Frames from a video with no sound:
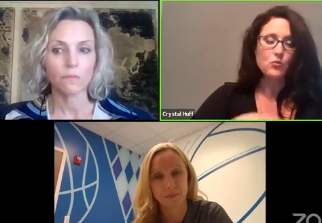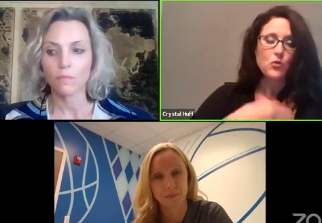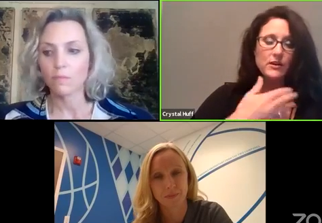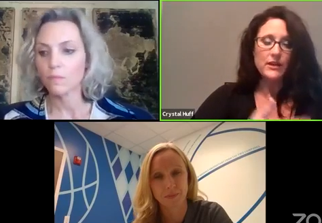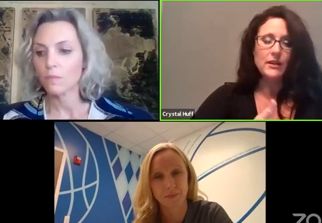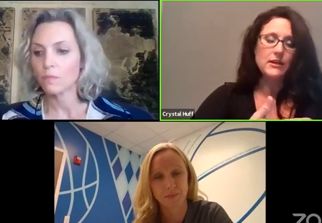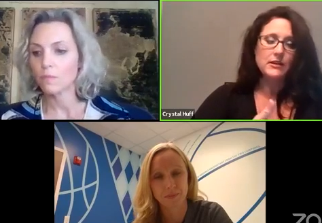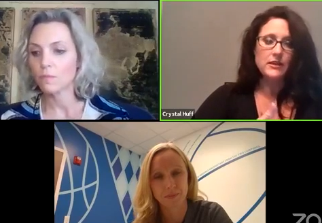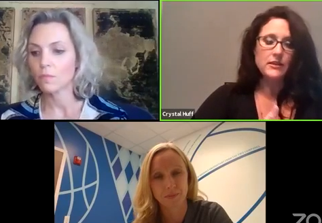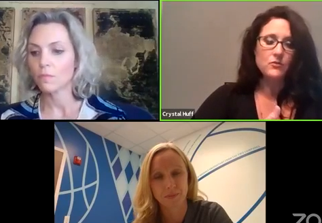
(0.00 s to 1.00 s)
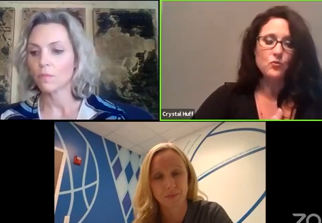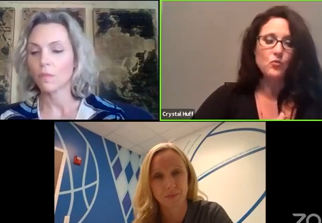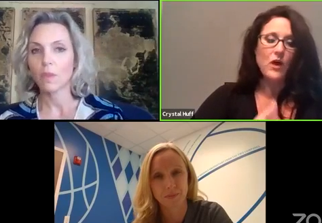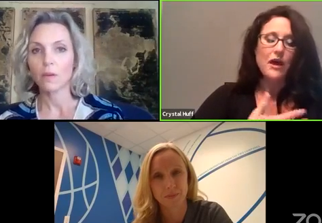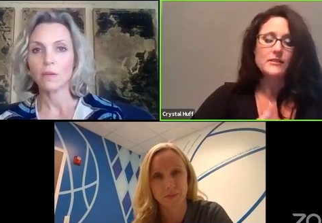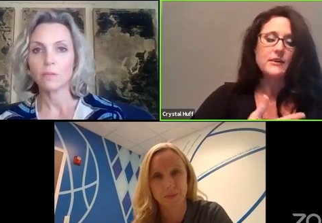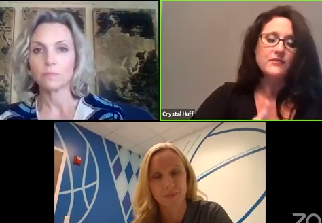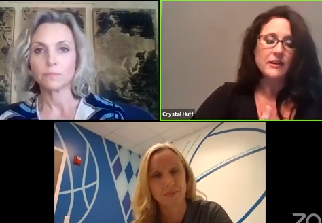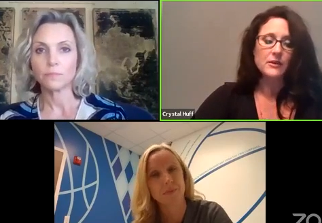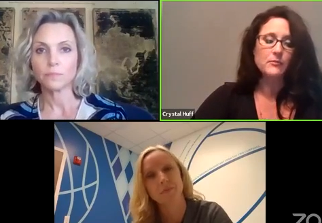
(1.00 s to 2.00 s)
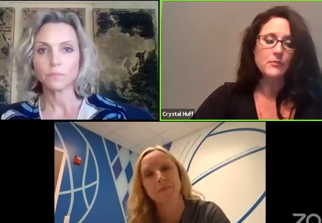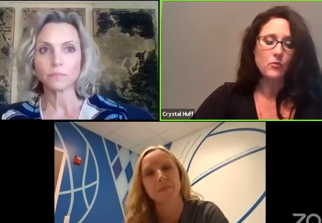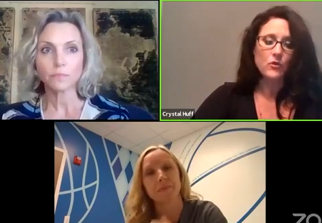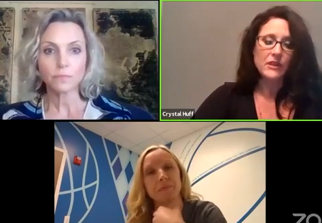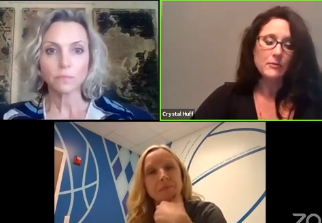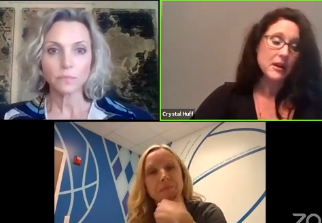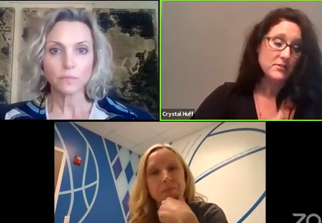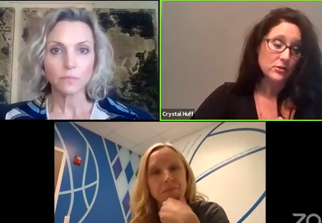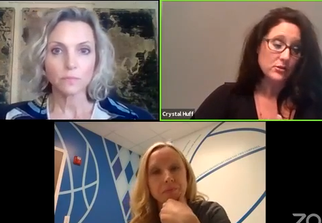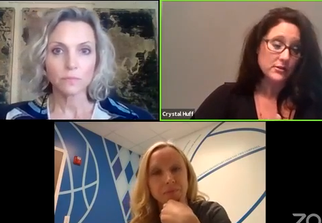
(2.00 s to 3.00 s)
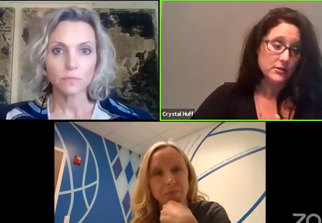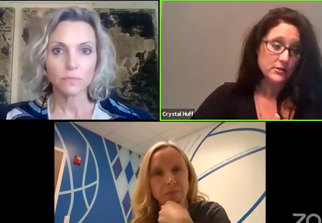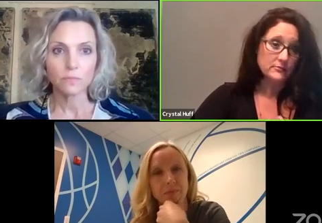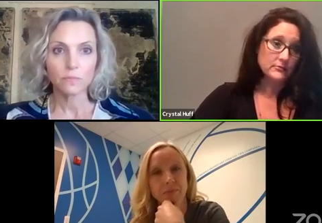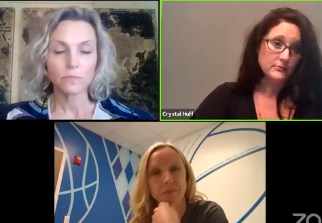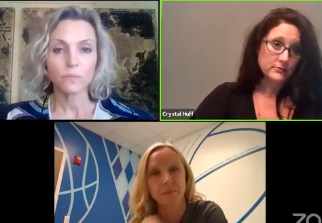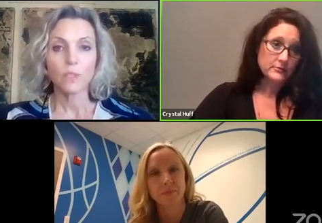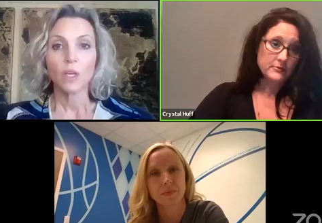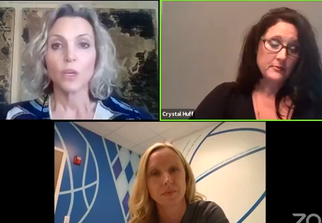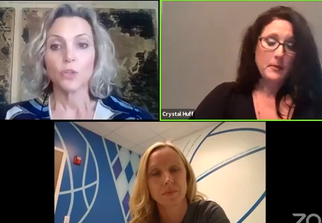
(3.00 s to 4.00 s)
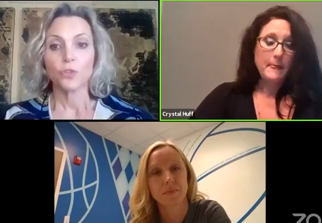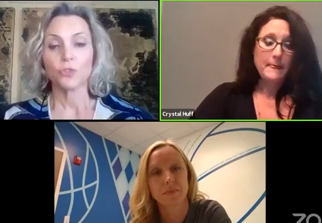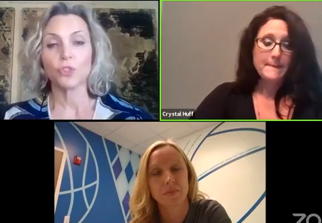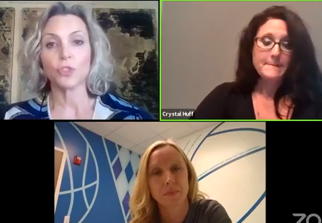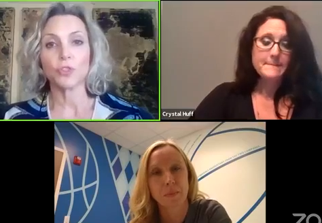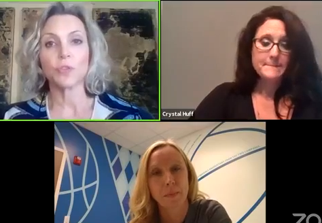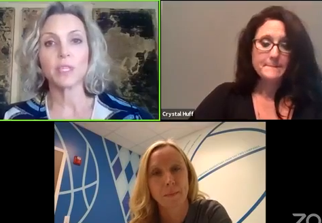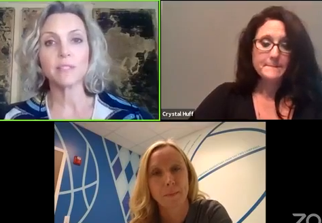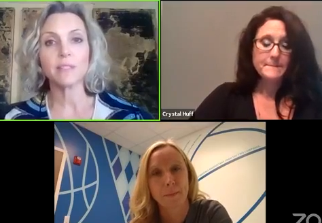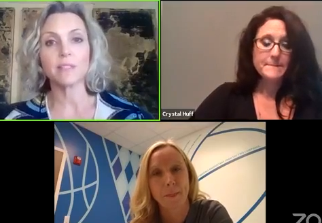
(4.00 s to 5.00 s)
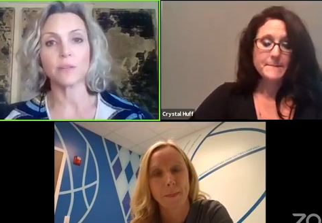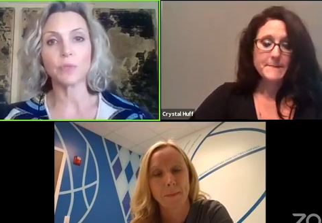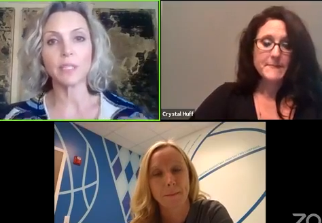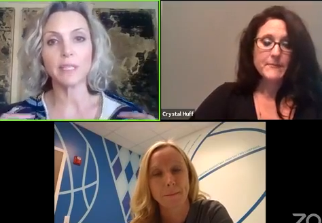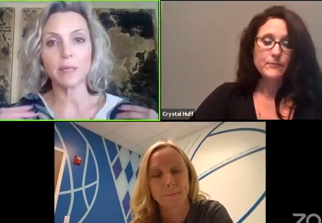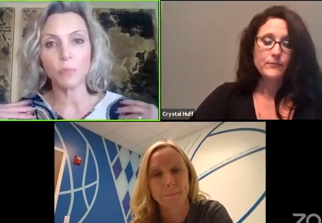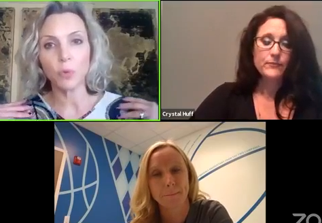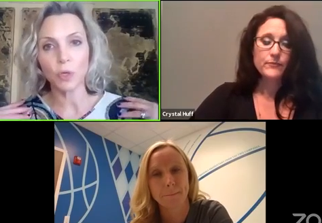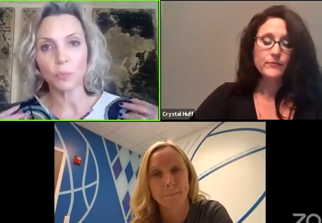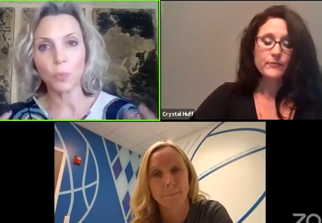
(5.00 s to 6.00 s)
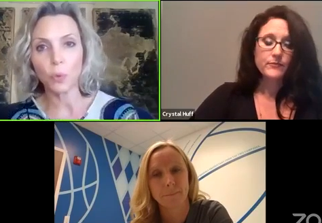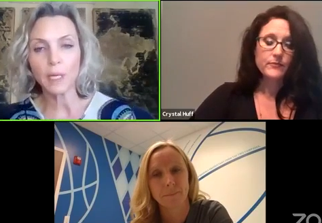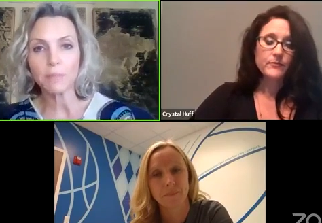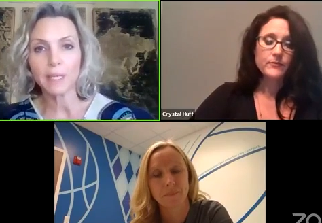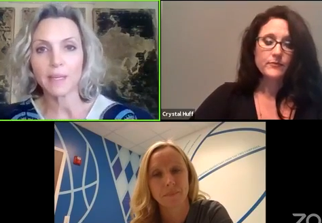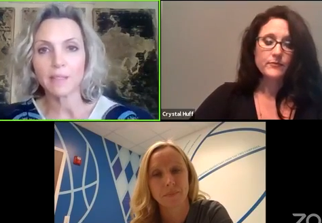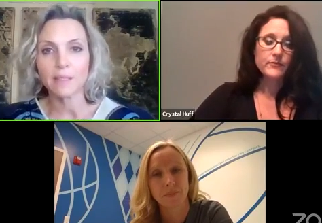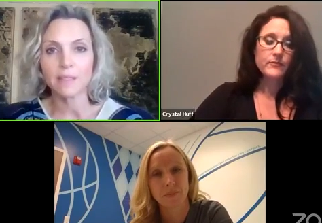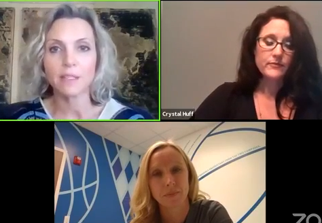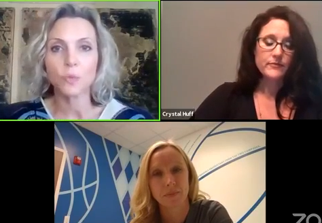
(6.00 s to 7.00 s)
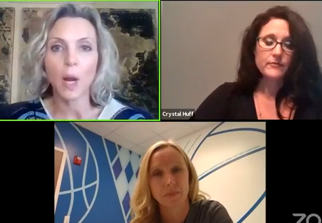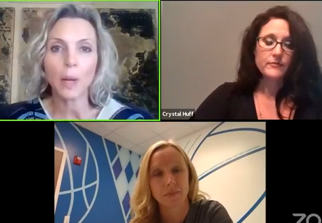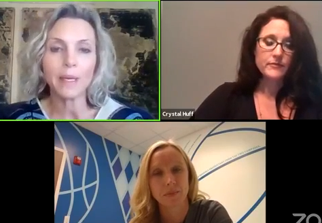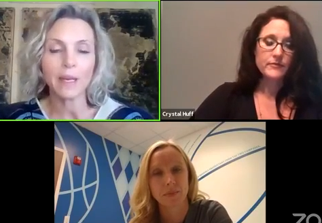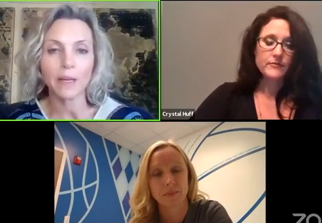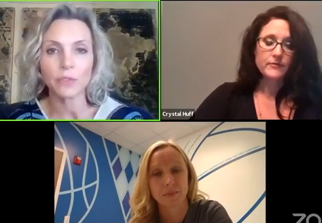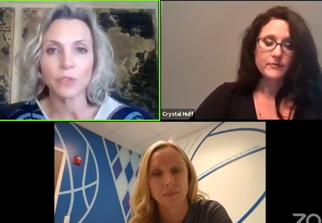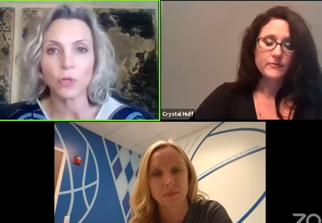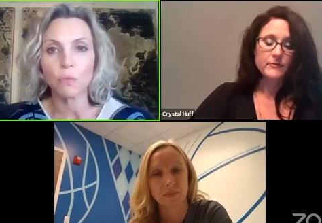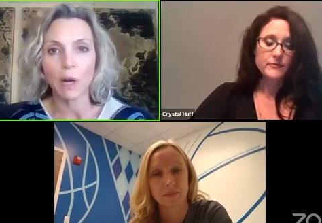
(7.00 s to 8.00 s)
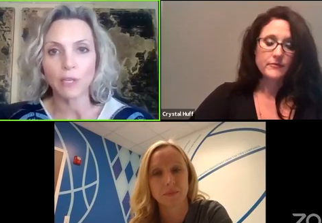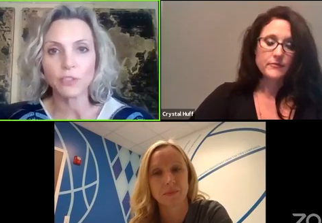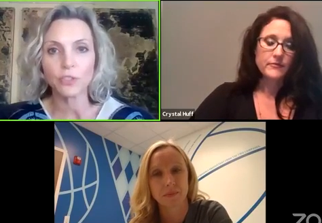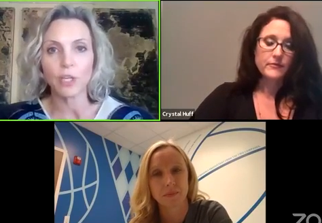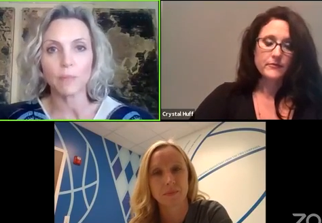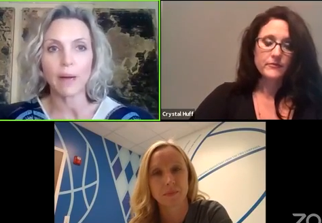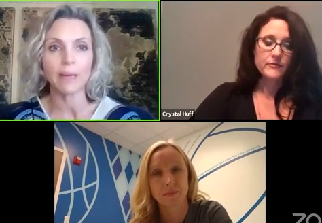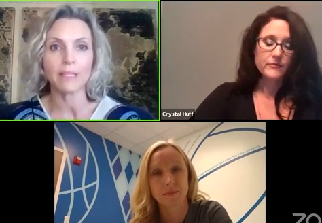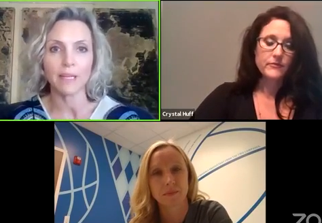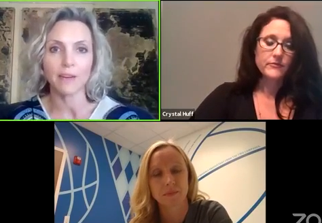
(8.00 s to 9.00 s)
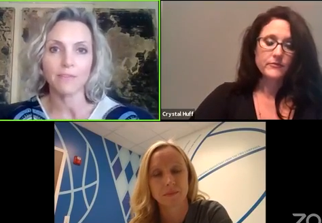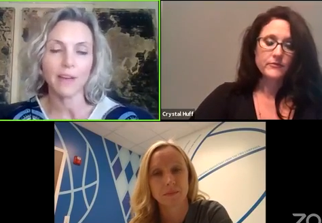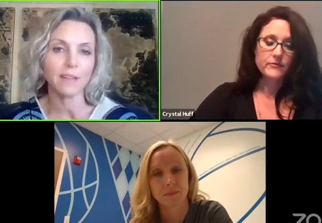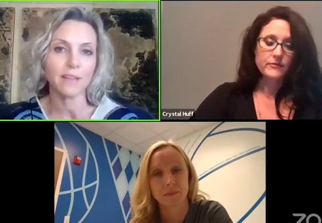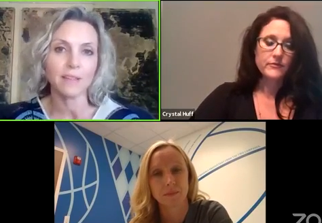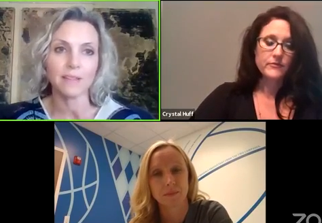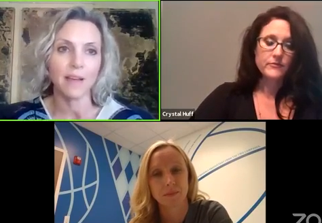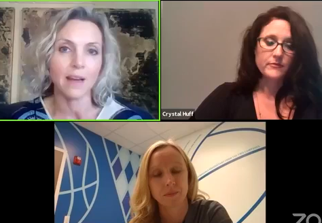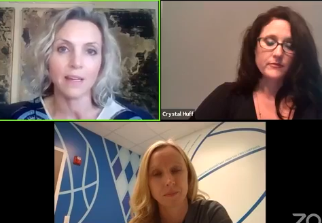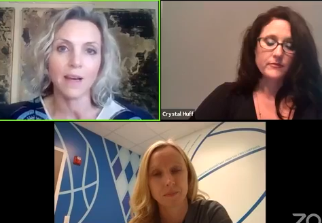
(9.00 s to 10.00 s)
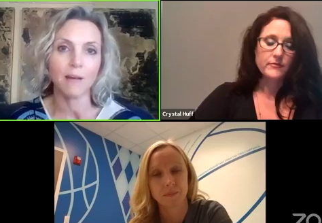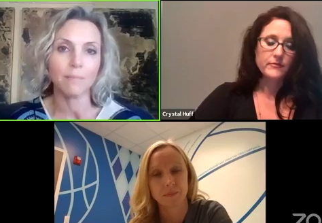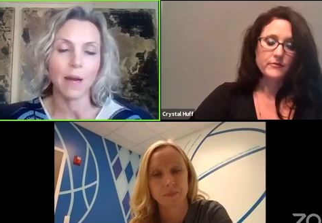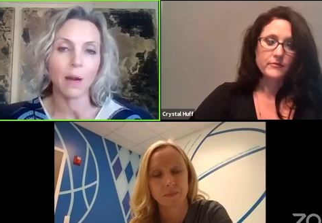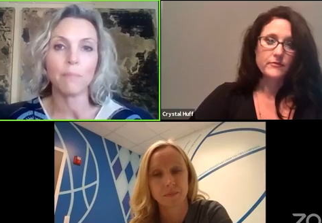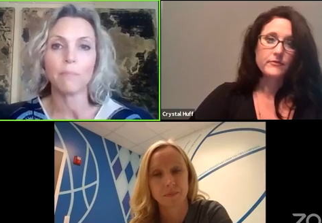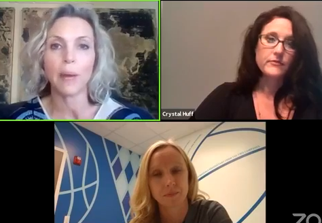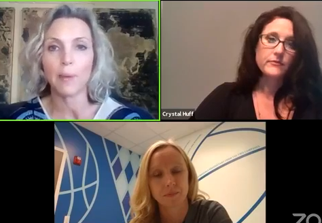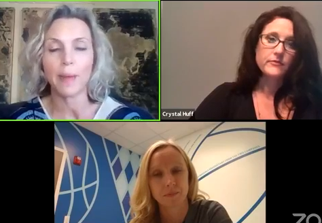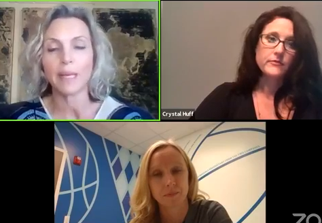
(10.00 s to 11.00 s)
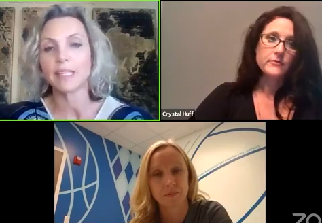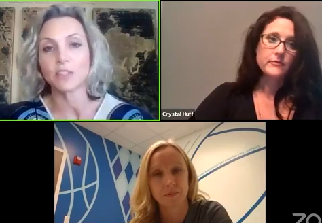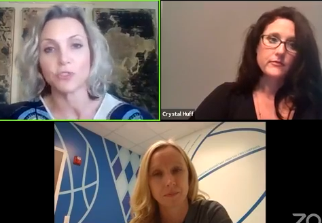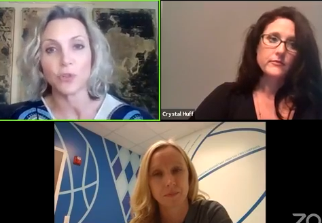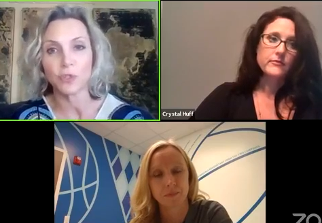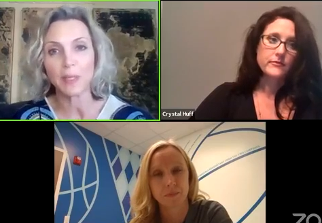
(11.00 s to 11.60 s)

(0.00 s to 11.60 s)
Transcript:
Speaker 1: and what can how does that affect them when they become adults? Sure. So, this is a really
Speaker 2: important point because this is why we care so much about identifying this and about paying attention to